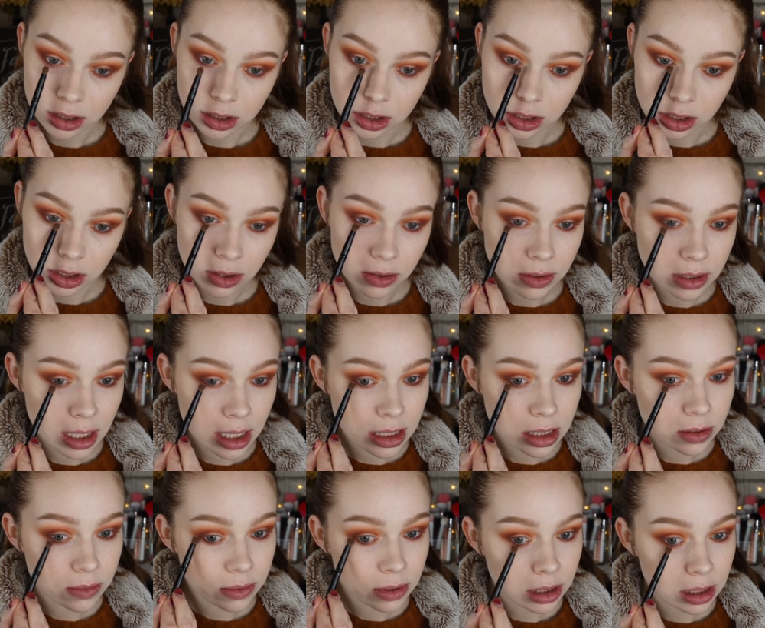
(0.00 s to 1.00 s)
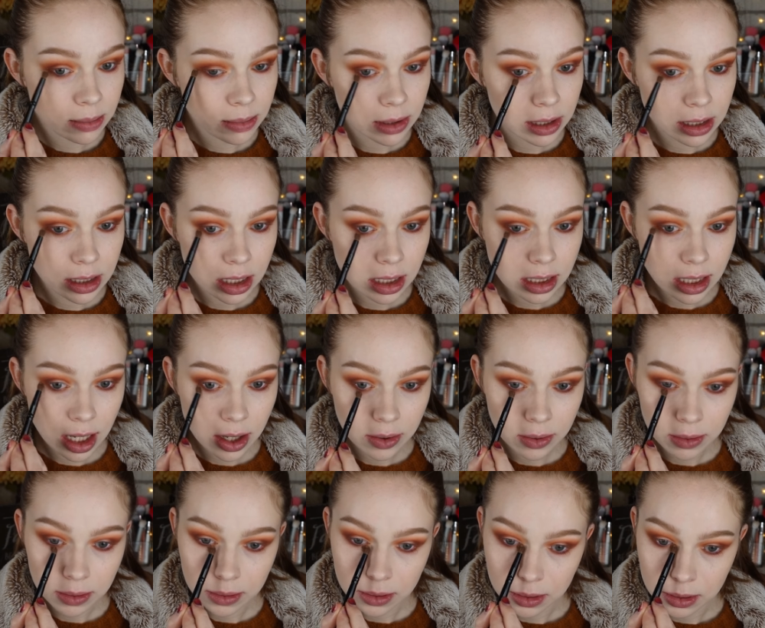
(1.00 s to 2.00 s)
Just use that to really blend this
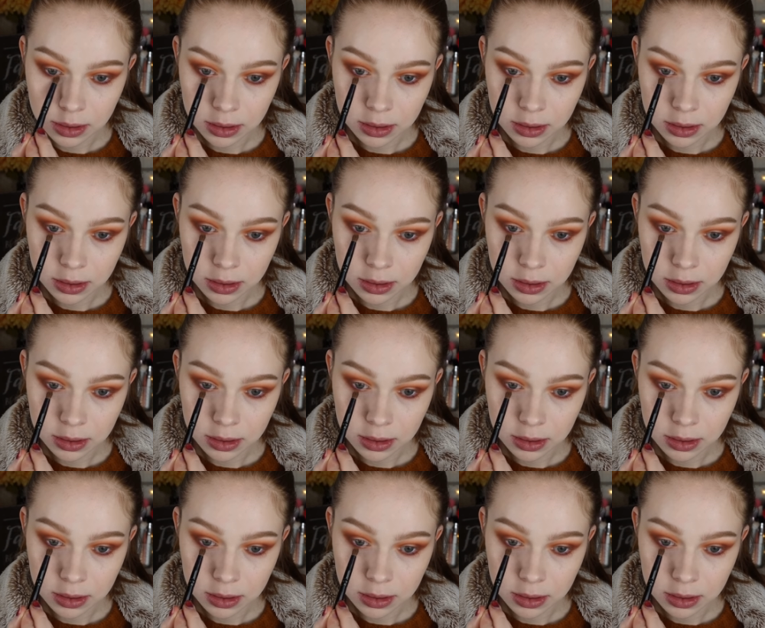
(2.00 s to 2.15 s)
out.